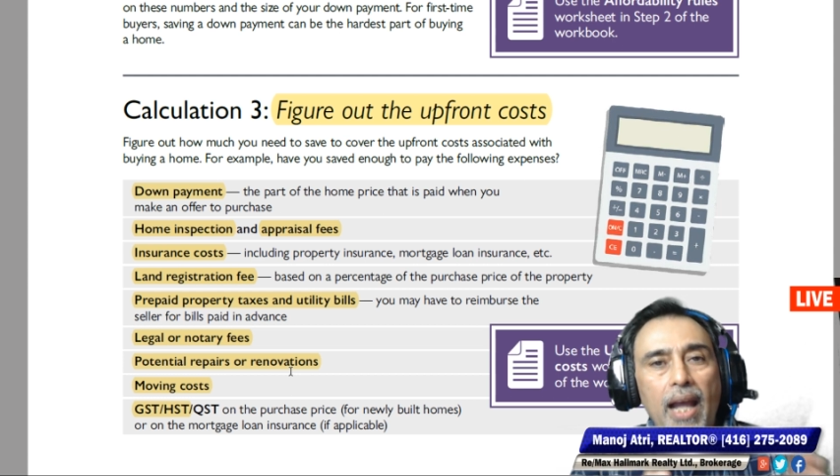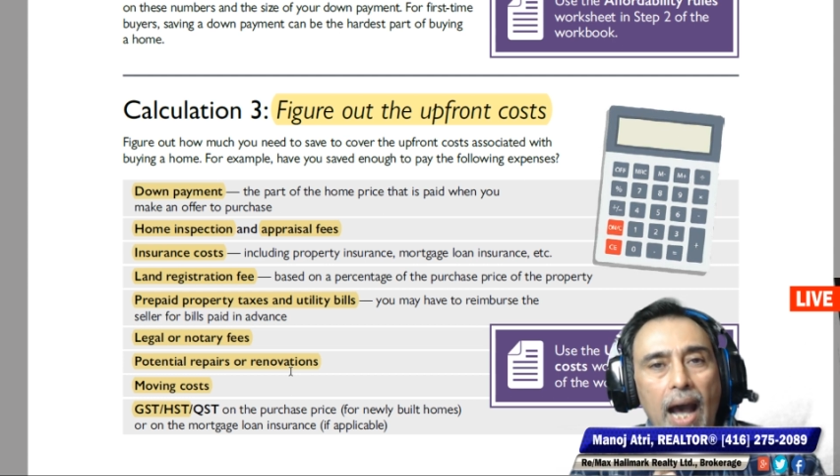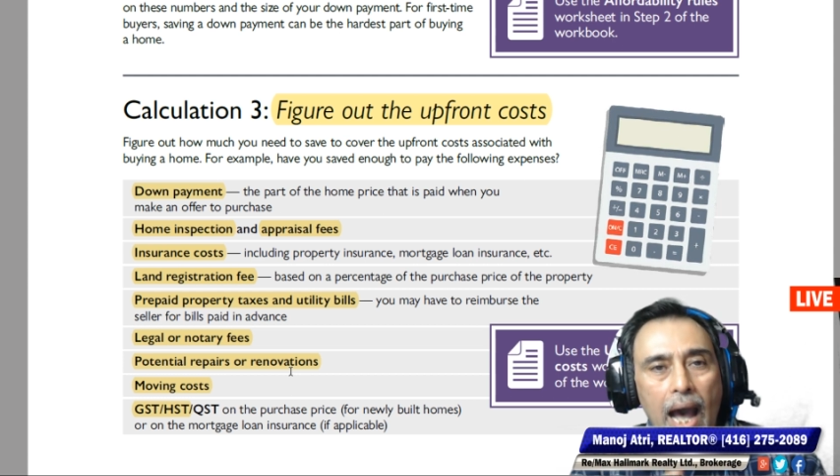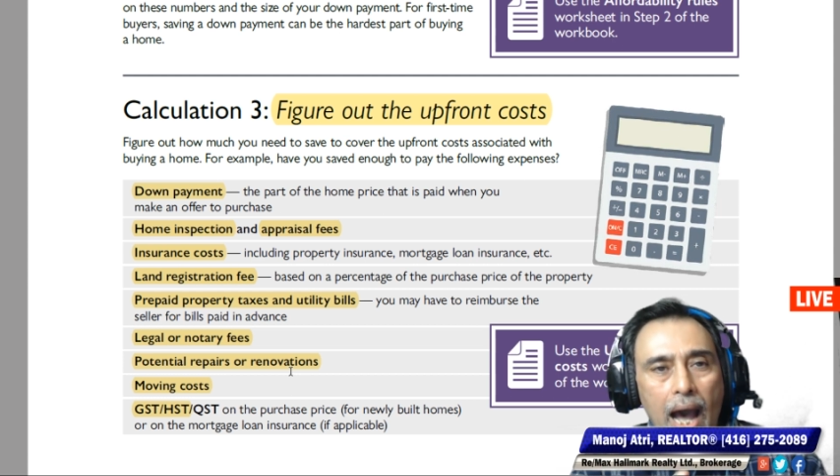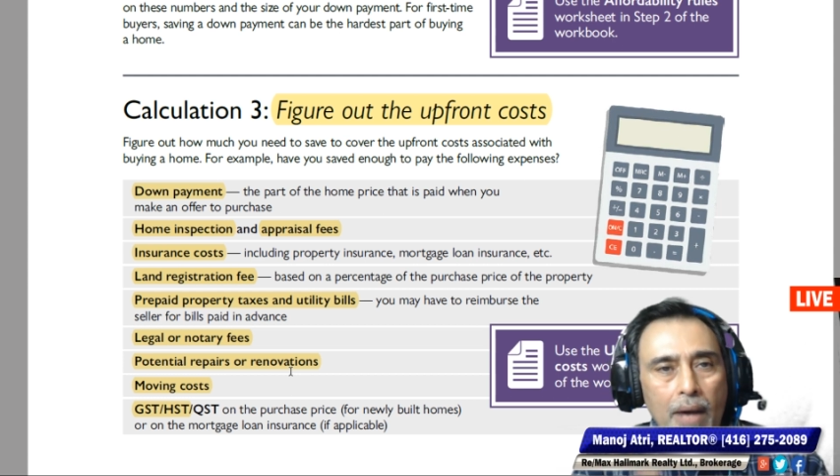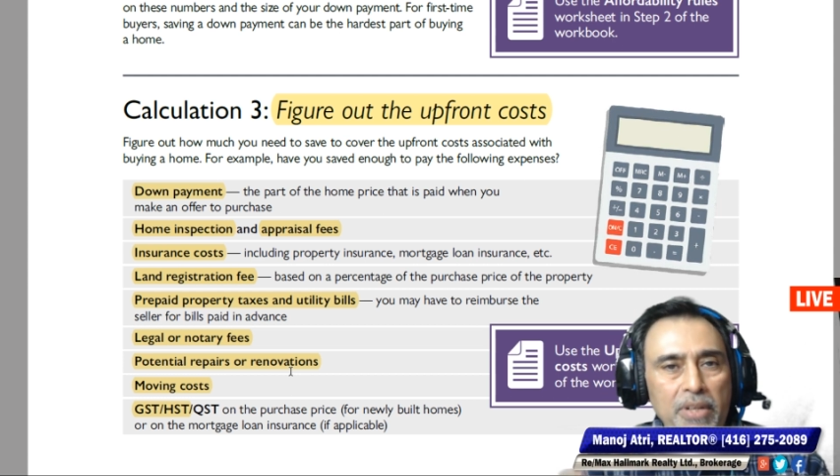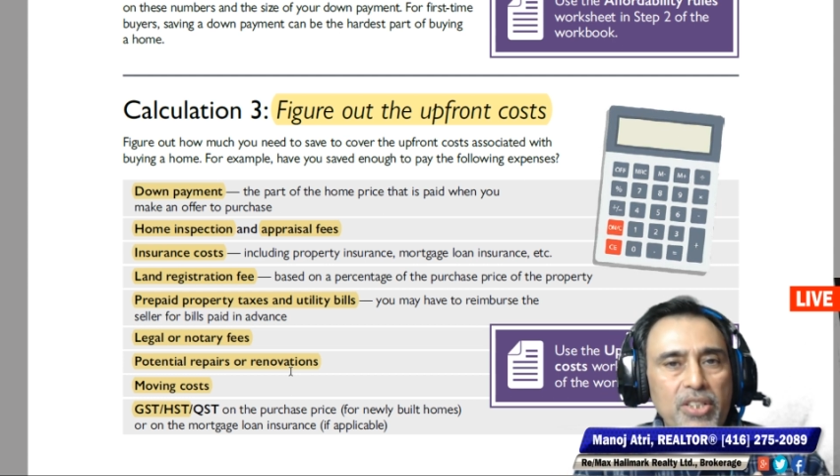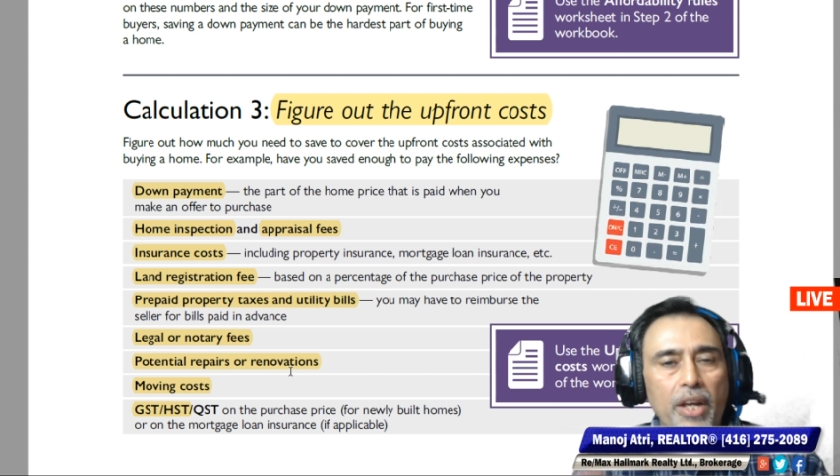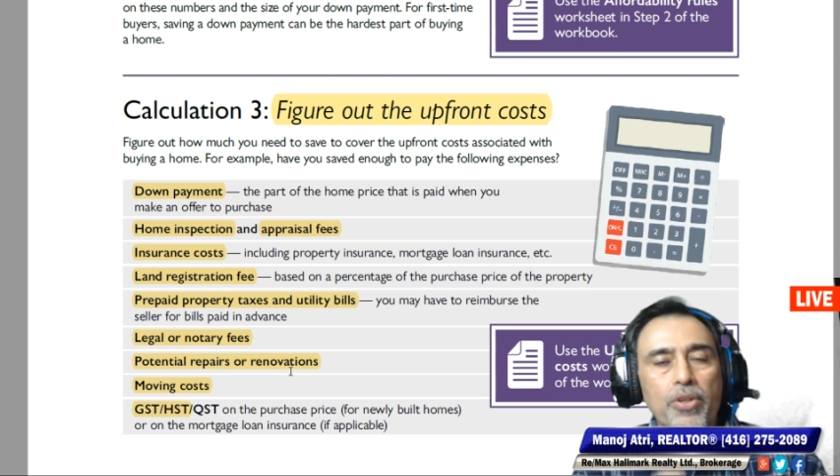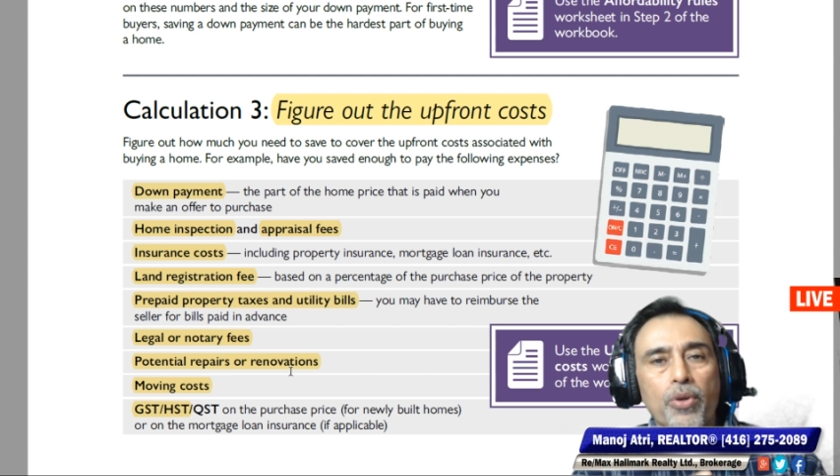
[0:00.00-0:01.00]
how
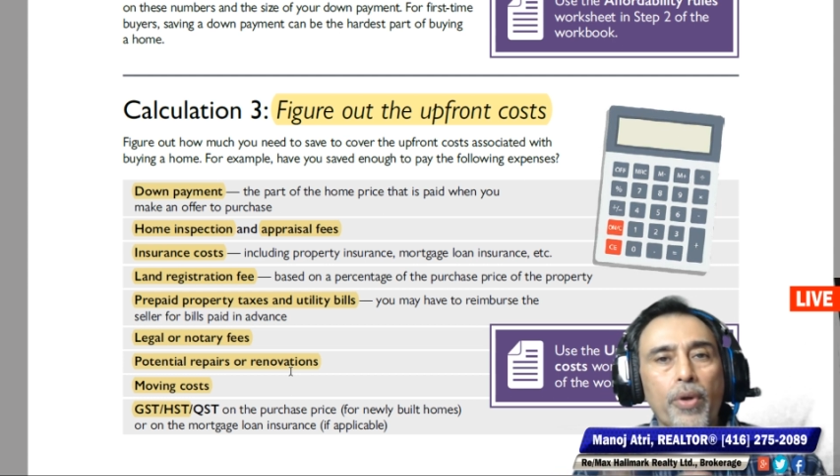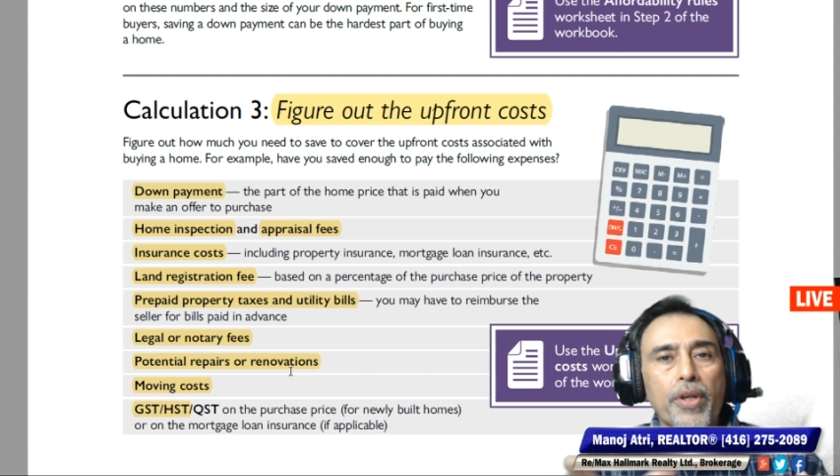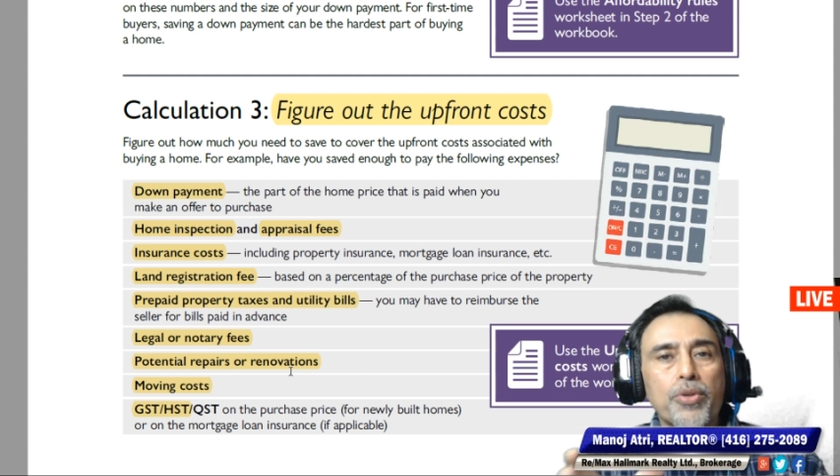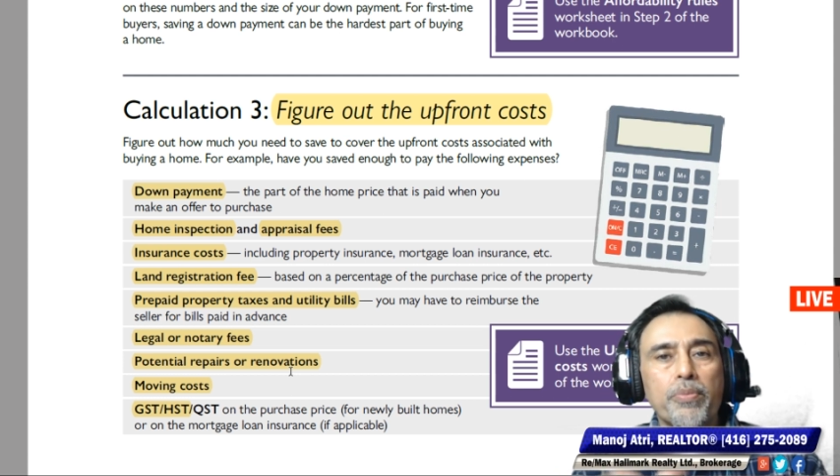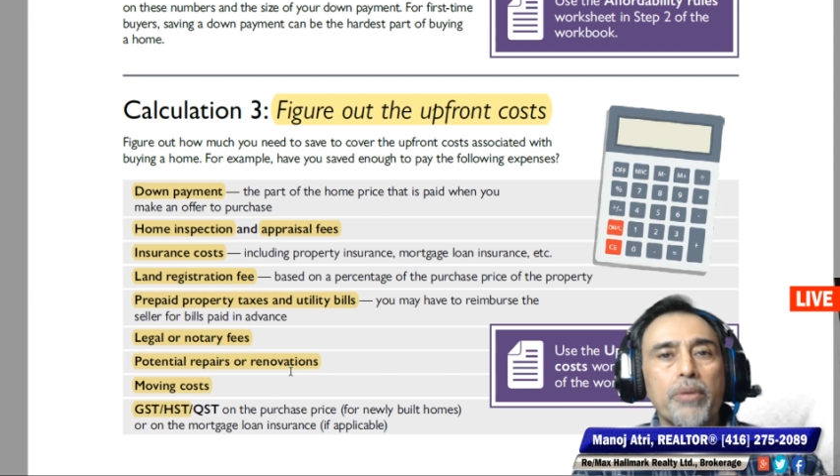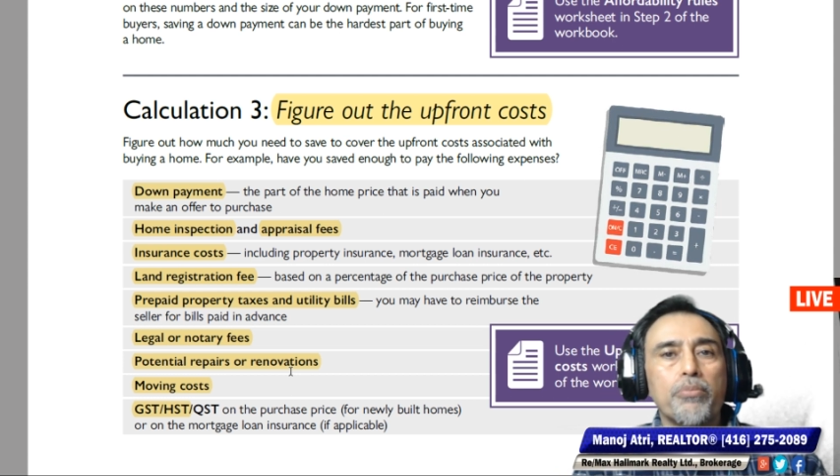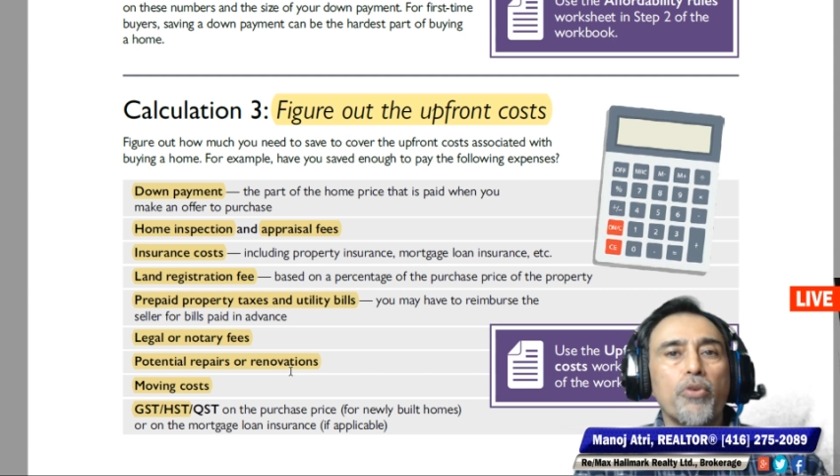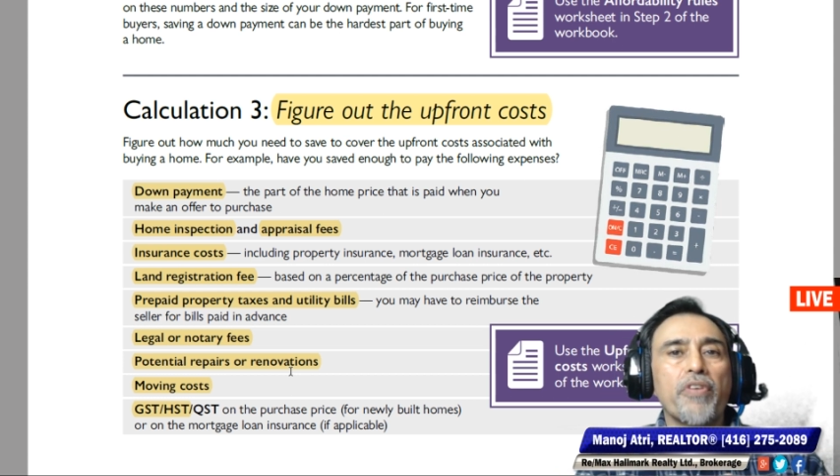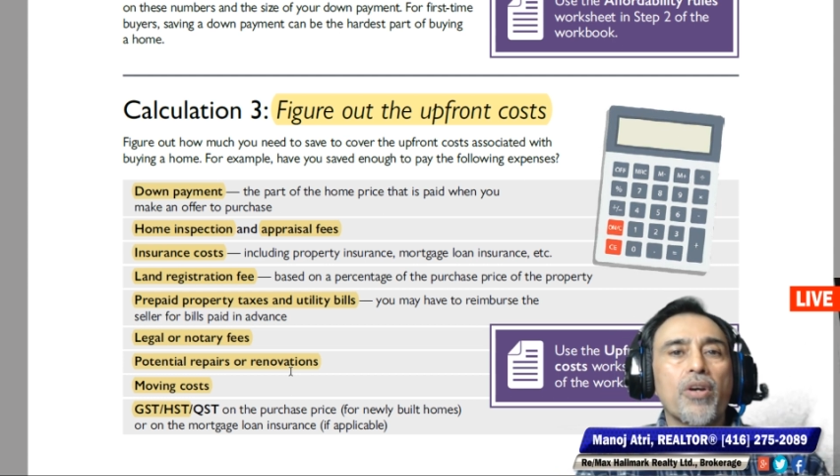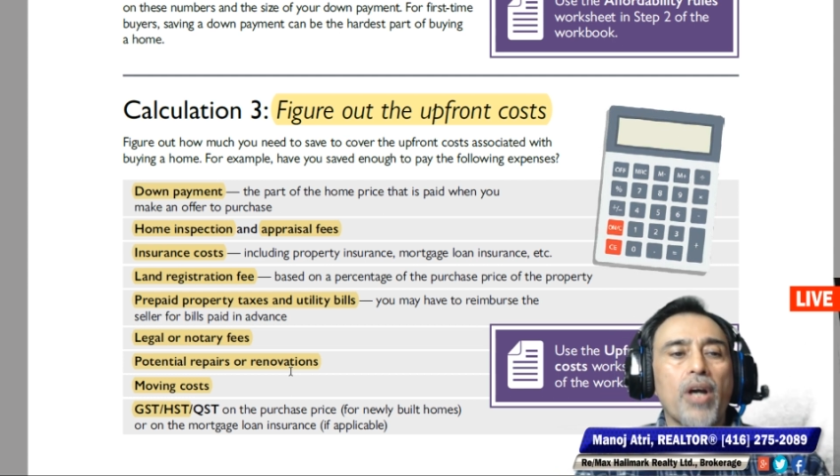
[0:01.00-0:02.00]
much are you going to be
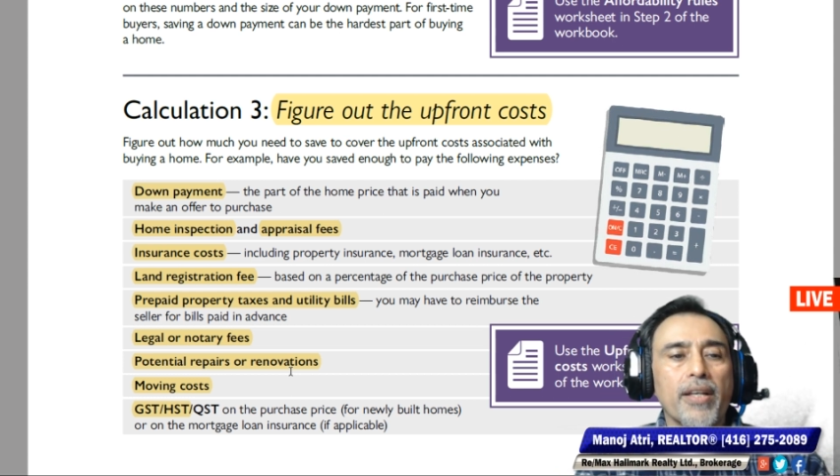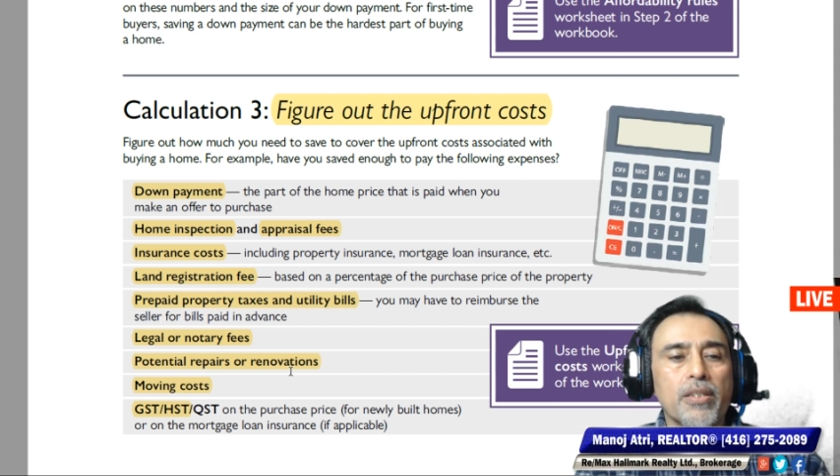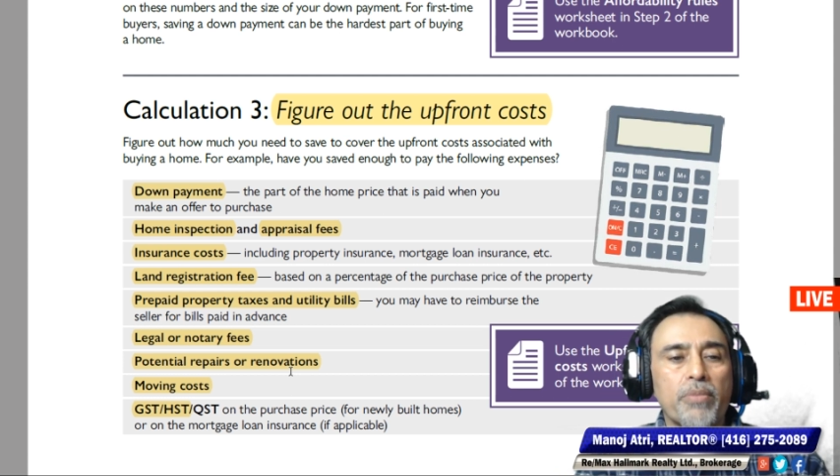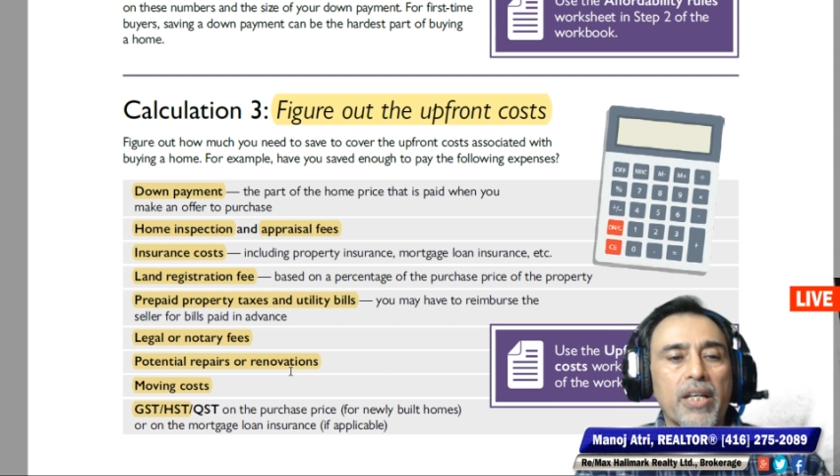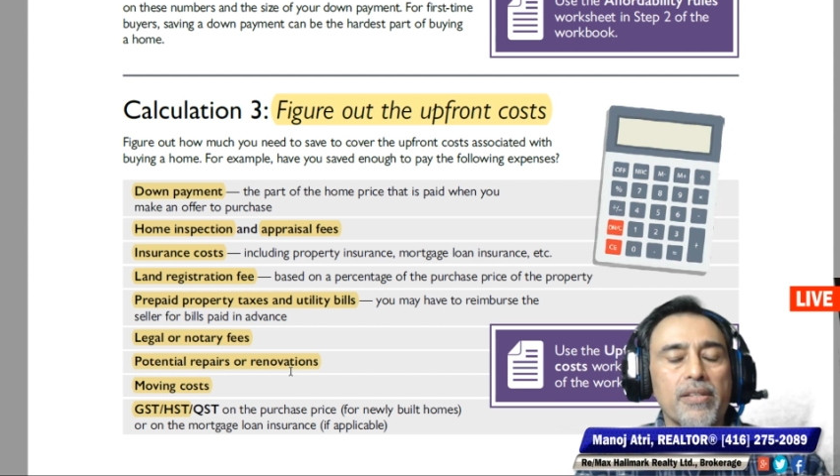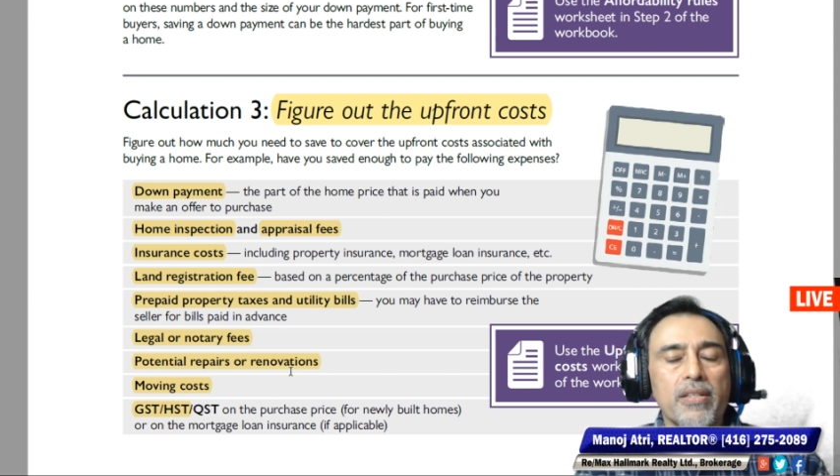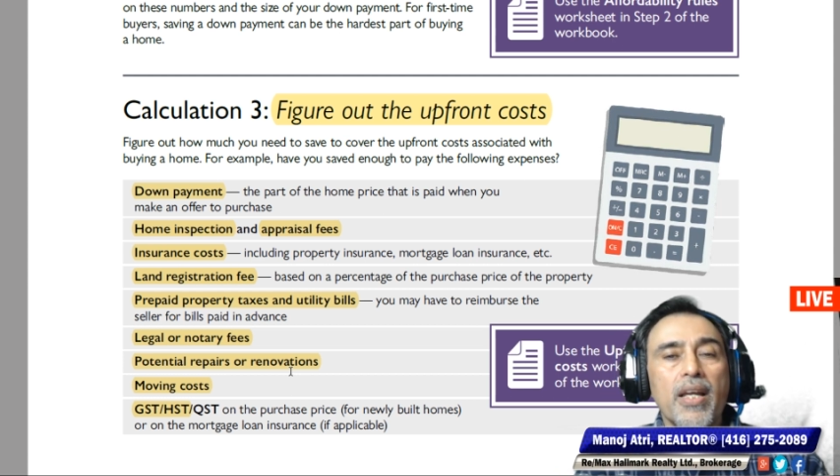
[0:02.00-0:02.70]
moving costs, because